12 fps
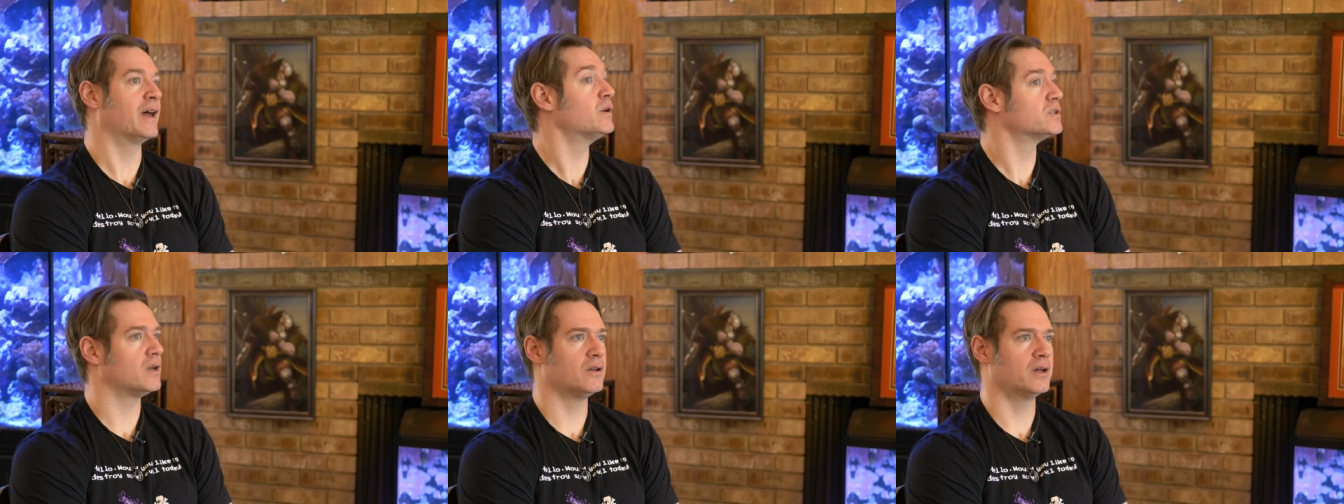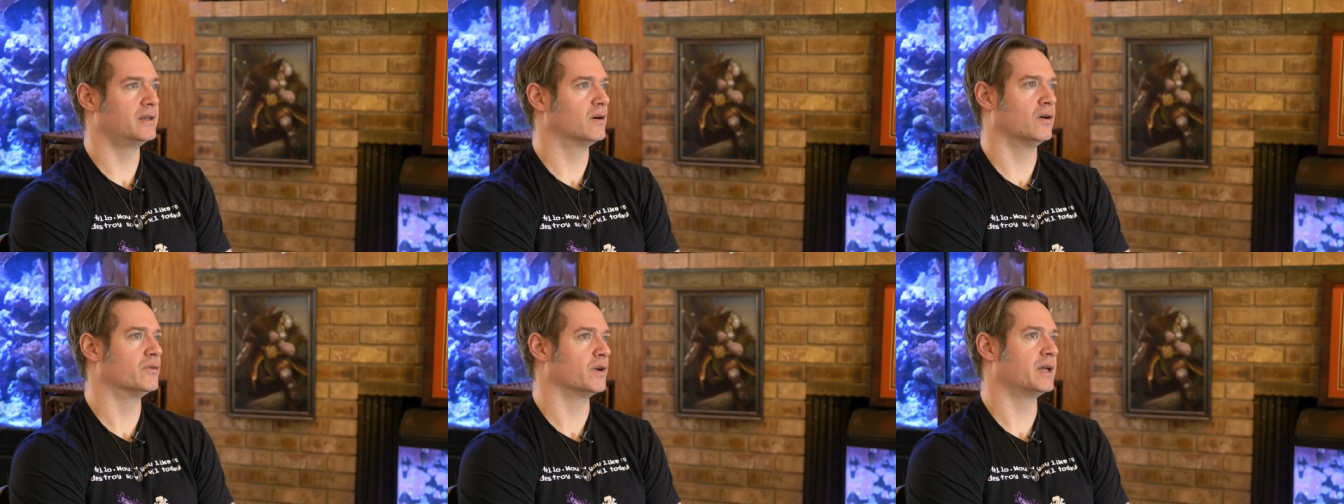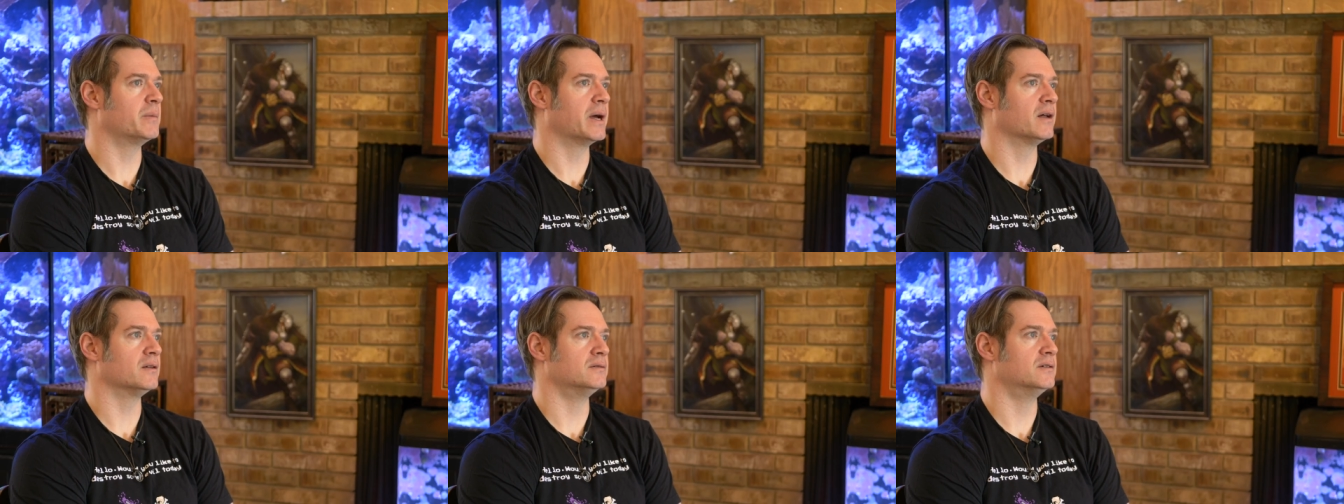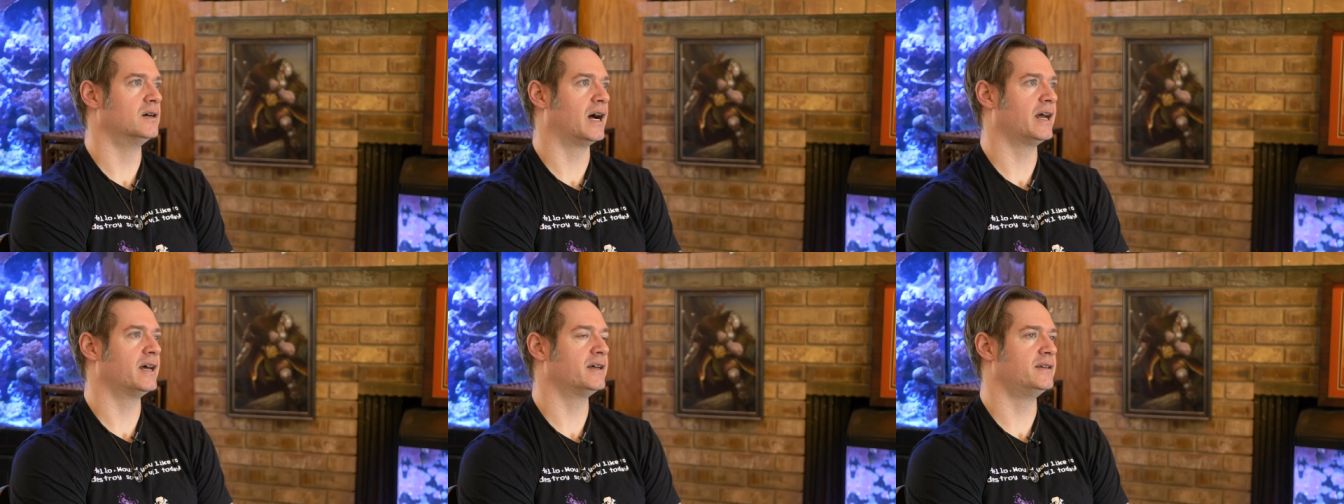That was all over email
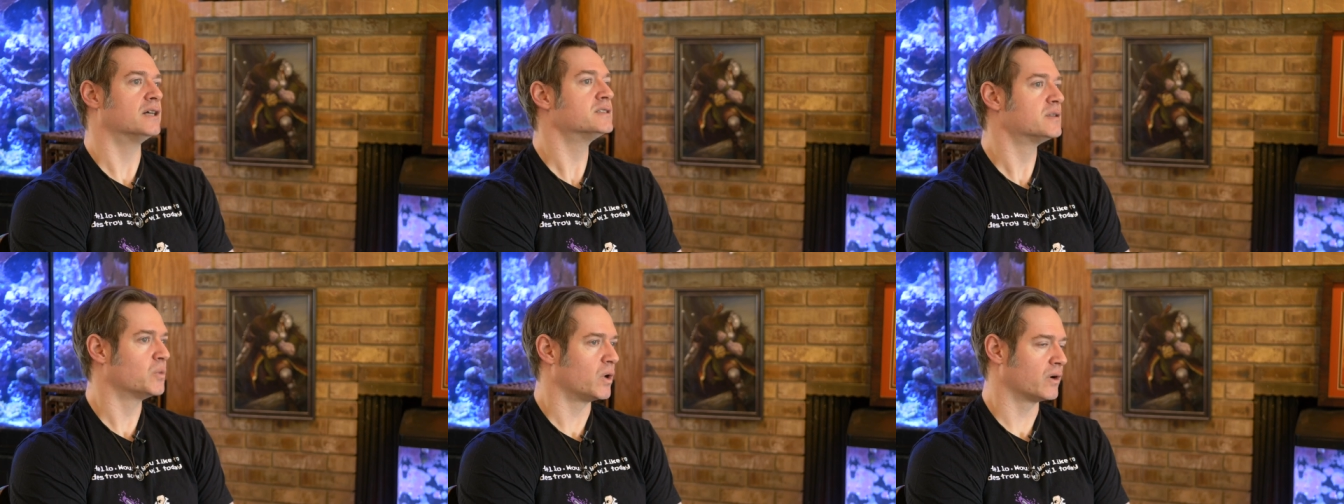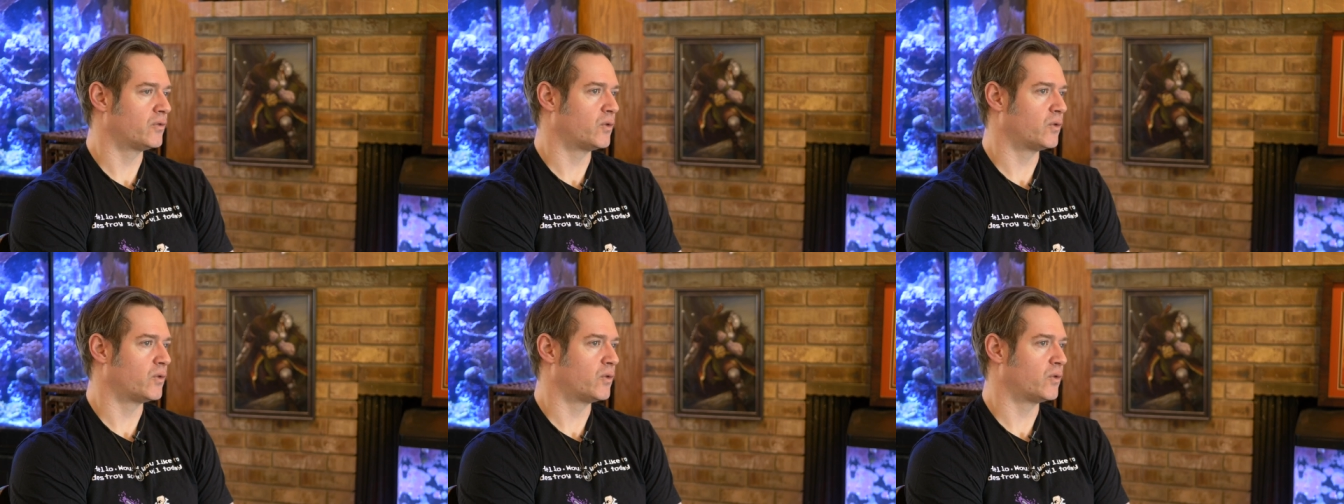I had done some work